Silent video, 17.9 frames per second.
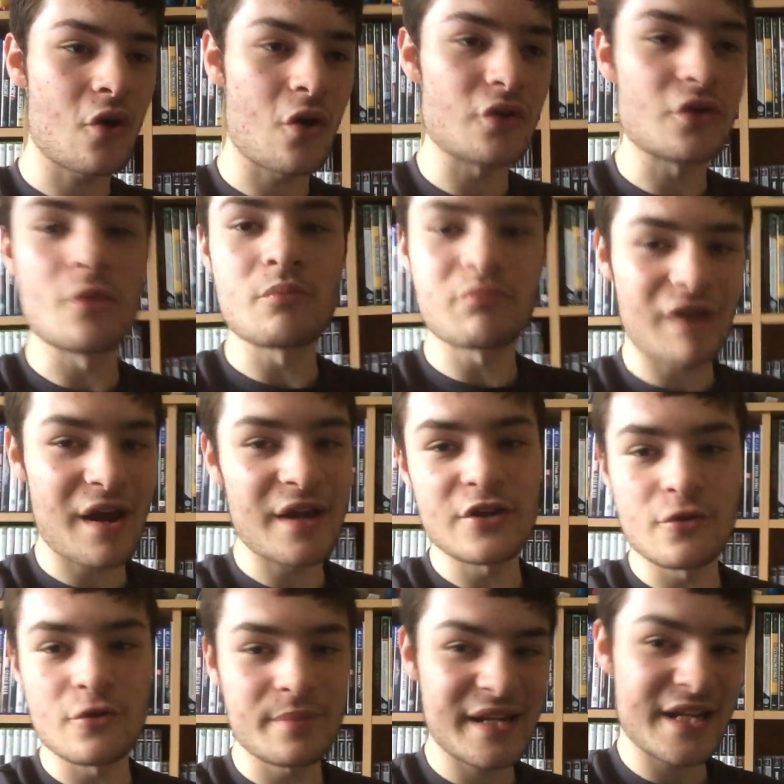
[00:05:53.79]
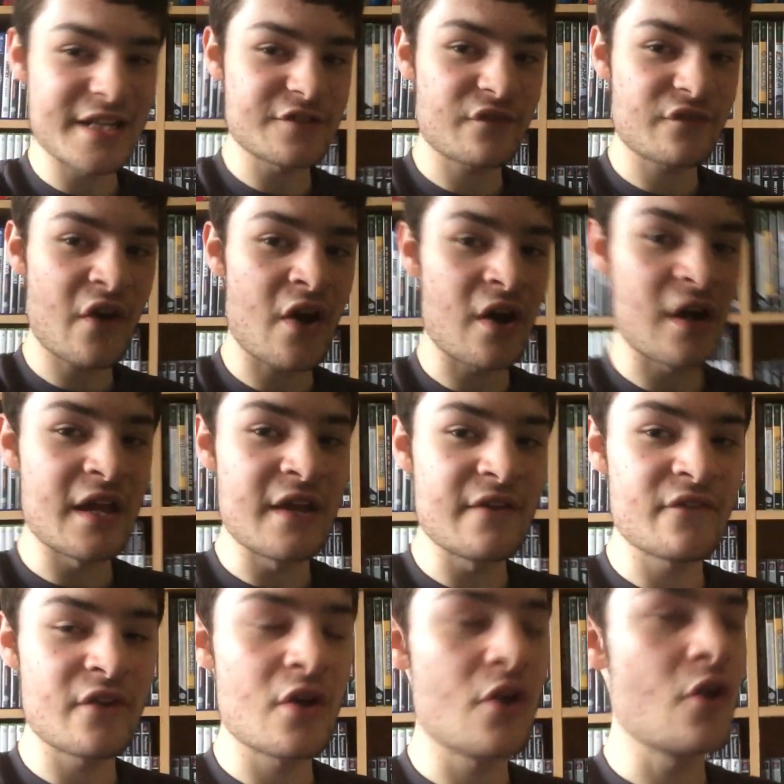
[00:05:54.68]
on your brand new
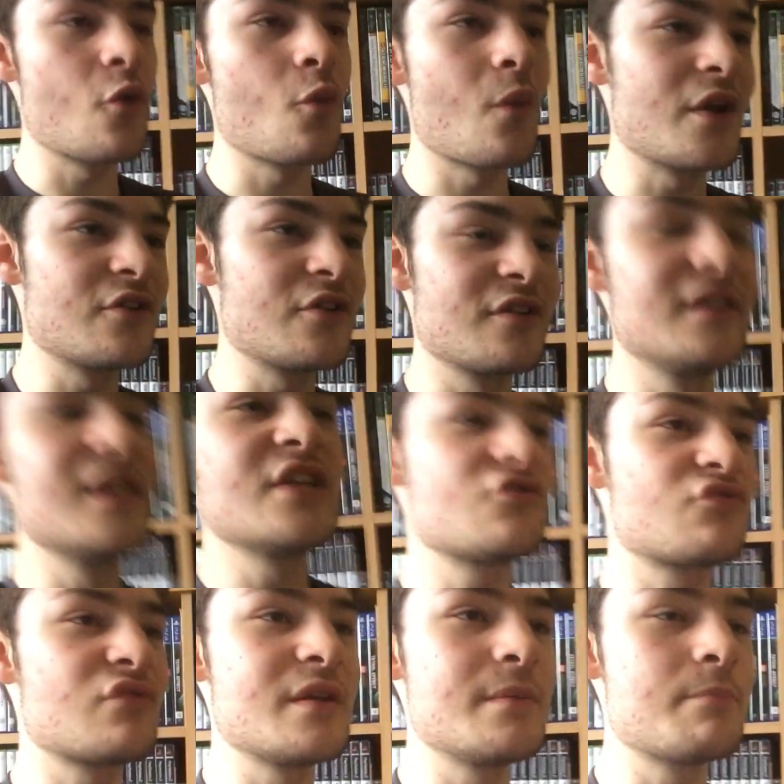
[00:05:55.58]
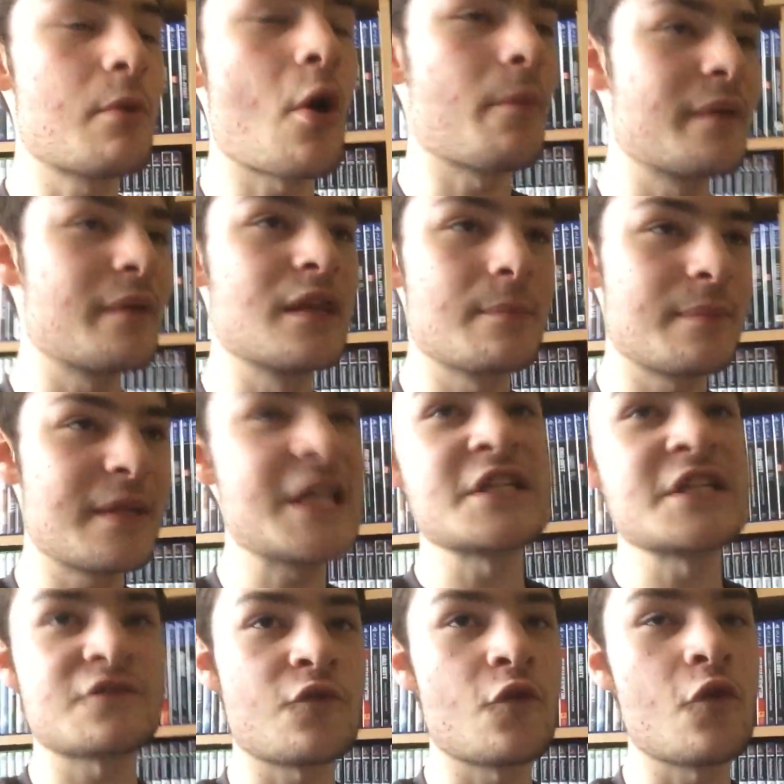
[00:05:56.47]
PS5 when you can literally pop in the
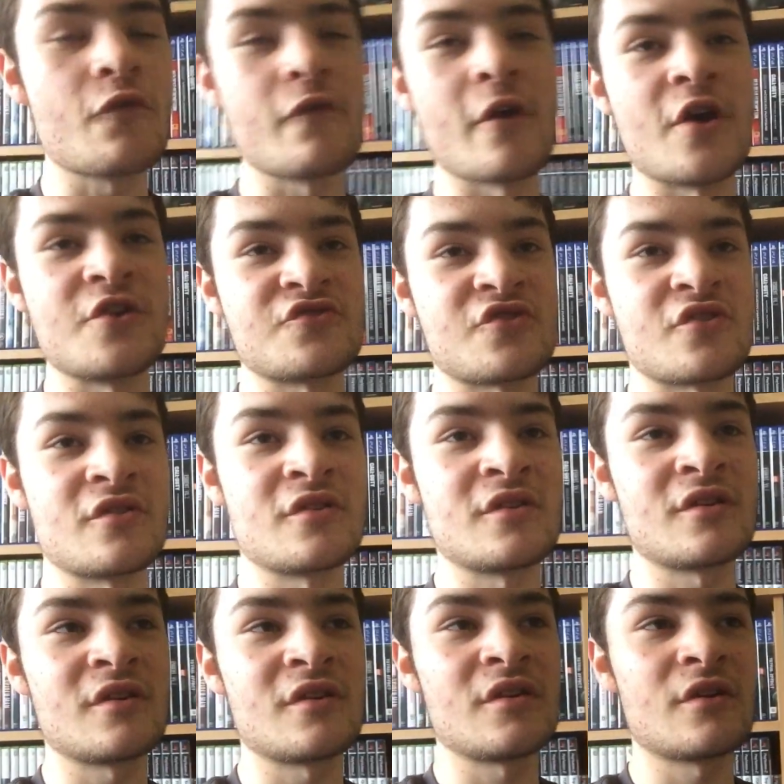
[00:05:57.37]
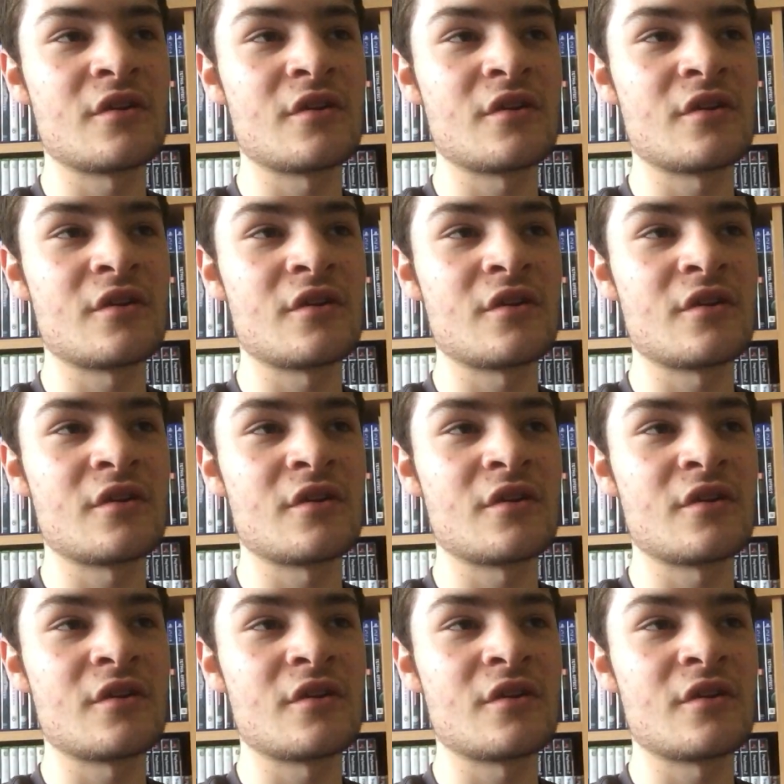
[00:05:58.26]
PS4 version,